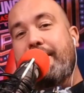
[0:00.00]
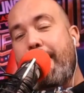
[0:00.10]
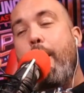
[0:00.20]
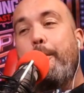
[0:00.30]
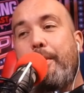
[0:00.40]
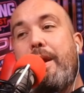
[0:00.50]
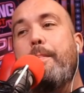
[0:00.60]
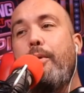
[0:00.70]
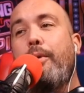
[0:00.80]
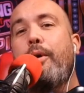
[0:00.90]
There are
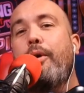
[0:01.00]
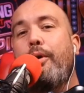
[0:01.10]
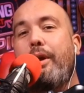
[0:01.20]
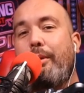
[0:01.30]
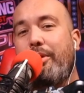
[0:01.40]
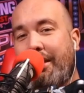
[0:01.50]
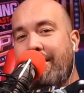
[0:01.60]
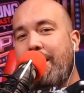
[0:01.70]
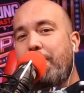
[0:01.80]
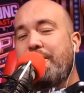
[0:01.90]
people within
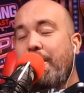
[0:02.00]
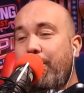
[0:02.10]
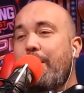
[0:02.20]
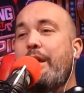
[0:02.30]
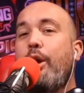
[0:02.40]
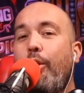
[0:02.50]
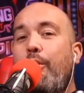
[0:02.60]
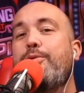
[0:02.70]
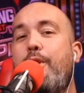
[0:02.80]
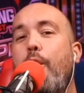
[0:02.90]
WWE
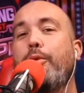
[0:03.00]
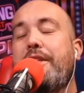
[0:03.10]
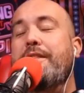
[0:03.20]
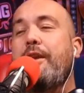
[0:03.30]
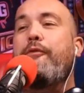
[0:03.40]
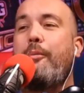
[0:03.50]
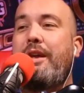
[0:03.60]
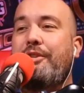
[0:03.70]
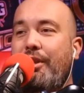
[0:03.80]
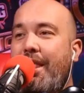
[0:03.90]
who know this
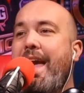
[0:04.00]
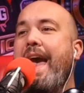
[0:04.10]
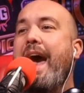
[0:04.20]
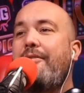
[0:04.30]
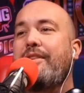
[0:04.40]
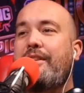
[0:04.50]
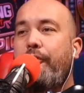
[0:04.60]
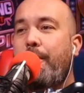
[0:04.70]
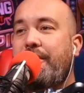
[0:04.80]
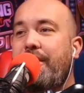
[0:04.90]
information. They have this
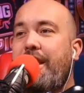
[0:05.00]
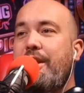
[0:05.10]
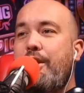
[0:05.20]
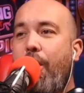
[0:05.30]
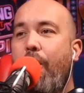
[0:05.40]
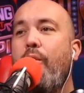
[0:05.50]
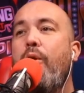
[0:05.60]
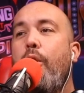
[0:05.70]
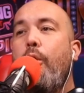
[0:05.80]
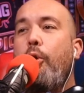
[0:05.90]
information. They know
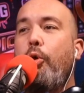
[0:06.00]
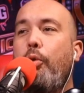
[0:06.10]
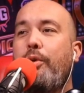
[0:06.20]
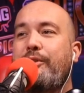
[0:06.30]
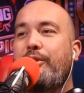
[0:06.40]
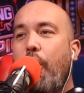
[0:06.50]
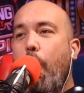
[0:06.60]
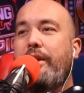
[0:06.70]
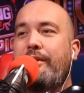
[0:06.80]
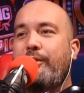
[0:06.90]
who is
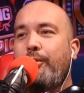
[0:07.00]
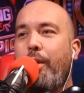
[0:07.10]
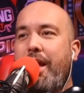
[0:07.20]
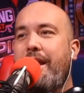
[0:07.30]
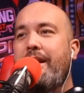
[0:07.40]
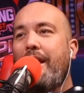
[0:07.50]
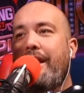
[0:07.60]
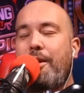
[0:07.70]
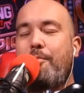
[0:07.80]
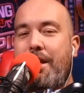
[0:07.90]
going to win
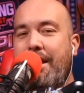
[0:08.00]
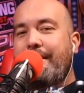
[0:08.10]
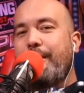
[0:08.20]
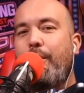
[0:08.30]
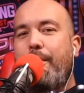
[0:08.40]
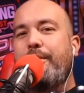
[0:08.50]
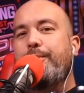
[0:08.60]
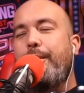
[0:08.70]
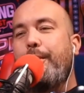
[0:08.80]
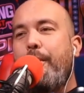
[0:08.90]
the men's and women's
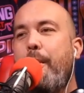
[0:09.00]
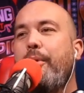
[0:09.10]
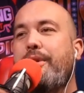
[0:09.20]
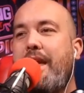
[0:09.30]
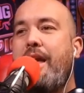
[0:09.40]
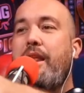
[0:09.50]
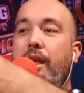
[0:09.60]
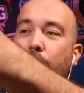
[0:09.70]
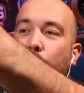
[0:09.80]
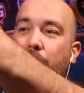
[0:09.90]
Royal Rumble, yet
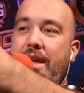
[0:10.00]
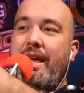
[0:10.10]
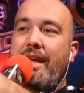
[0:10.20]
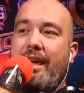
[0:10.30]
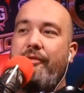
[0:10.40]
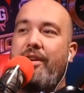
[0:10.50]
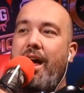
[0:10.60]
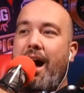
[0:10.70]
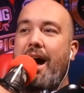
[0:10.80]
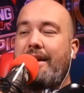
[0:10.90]
we get given
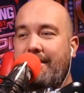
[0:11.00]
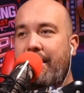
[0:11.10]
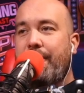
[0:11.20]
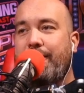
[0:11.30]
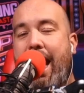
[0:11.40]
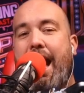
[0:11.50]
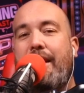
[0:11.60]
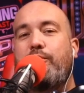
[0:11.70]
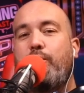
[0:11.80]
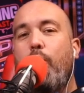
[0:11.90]
odds, and there's
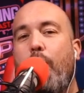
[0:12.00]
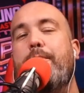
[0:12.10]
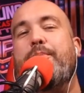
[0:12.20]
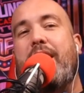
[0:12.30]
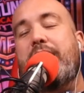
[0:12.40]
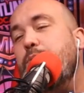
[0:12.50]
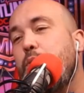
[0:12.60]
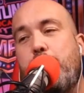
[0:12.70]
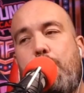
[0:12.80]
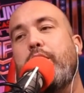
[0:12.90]
actual websites where
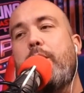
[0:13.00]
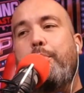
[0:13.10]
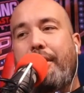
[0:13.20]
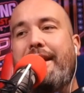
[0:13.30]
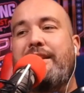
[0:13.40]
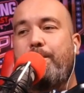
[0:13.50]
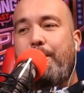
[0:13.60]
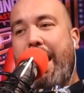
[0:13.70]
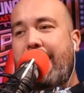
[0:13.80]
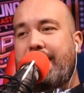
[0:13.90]
you can place
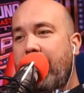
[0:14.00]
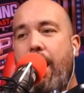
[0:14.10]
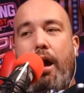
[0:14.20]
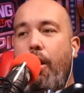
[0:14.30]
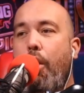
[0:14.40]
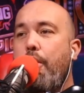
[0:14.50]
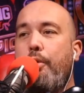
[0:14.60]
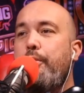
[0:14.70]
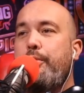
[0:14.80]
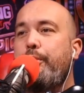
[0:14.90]
bets on
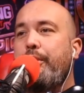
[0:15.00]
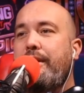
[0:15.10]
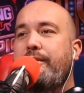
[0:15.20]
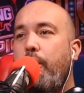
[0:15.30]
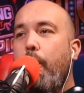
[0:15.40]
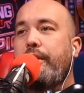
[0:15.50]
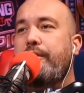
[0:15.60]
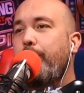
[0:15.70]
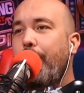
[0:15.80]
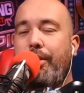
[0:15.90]
who you think's going
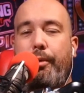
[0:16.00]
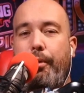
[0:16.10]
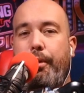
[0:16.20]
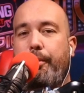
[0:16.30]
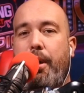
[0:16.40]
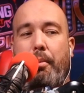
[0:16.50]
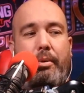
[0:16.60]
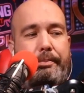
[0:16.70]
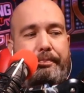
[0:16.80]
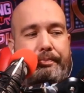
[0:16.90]
to win the Royal Rumble.
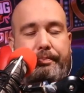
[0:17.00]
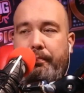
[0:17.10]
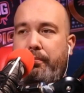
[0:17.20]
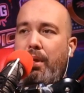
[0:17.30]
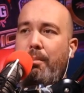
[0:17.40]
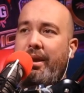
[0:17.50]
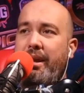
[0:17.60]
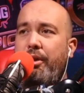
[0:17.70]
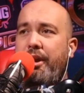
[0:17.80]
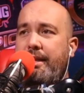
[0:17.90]
But
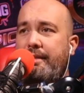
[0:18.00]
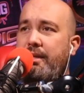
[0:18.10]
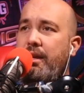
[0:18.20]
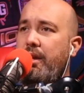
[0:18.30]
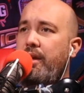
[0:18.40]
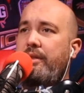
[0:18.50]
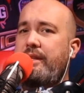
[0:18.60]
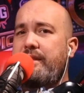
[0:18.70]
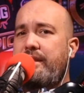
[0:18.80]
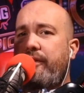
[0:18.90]
here it is. This
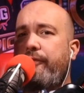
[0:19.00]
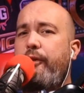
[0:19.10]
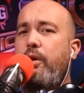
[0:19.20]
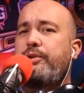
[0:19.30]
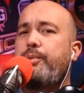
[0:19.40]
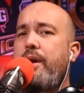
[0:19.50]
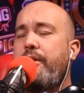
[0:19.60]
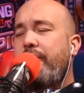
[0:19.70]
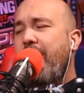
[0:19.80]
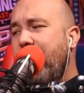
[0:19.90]
is the first round
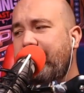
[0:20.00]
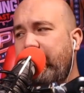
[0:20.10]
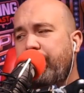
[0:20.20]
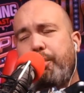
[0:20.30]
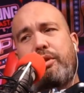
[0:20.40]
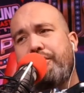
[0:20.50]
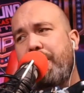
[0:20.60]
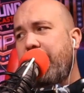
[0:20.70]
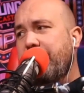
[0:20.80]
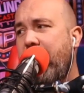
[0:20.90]
of odds. These will
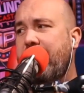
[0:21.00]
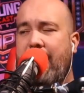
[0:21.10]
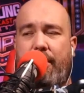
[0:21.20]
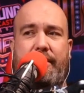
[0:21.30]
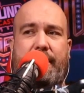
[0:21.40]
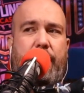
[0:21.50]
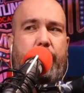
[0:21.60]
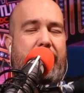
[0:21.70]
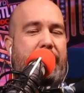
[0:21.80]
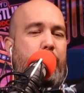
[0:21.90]
change, I guarantee you,
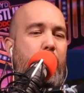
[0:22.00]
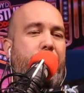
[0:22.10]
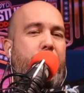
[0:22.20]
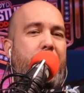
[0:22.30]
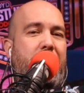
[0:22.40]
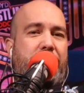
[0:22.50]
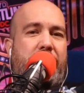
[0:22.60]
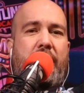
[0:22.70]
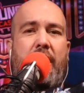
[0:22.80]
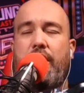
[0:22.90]
as more
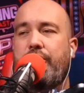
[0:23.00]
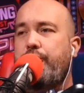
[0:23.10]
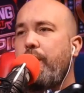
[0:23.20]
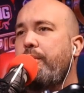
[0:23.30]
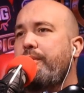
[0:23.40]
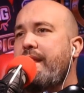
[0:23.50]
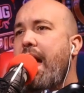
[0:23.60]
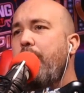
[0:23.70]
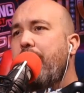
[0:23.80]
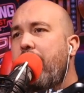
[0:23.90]
information trickles
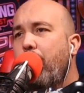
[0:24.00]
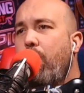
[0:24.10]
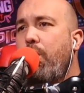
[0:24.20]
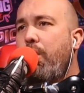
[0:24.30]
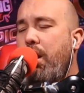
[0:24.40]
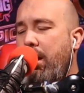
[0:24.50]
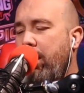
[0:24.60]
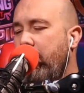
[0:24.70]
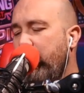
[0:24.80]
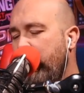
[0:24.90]
out and
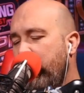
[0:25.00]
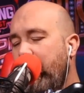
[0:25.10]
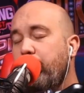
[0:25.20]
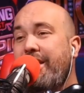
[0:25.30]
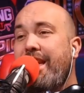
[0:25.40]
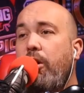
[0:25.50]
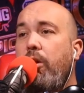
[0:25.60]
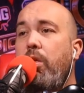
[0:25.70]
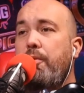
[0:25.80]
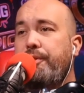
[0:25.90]
more as we get
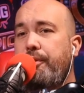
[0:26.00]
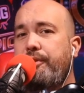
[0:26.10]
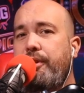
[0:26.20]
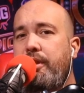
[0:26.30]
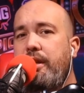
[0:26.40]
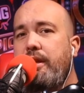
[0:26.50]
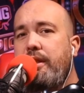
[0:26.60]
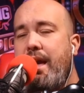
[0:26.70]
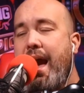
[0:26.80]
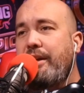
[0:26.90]
closer to
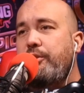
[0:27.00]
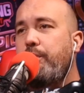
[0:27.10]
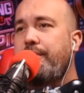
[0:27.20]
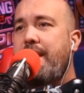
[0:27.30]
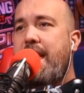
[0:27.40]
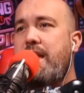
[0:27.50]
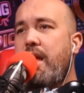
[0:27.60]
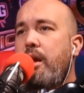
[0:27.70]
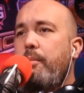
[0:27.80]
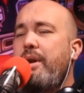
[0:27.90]
the actual date.
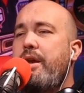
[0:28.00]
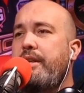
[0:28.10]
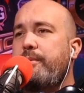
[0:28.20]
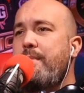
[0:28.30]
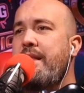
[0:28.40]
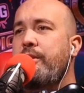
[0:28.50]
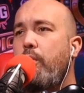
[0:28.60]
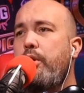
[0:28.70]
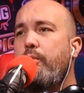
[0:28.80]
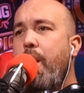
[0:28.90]
But here it is. Men's
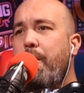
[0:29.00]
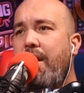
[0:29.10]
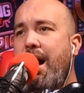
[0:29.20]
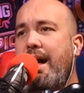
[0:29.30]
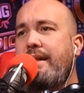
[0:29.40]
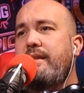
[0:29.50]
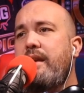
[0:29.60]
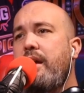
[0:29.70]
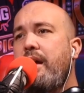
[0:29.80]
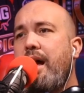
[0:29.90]
Royal Rumble odds.
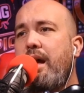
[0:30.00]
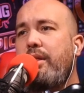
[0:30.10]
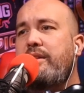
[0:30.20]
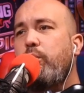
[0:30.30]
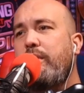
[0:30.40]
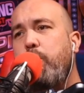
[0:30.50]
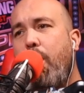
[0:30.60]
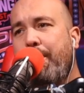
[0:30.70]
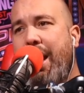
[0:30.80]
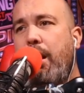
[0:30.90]
Let's
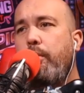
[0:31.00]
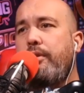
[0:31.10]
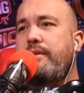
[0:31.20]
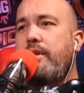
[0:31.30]
work backwards.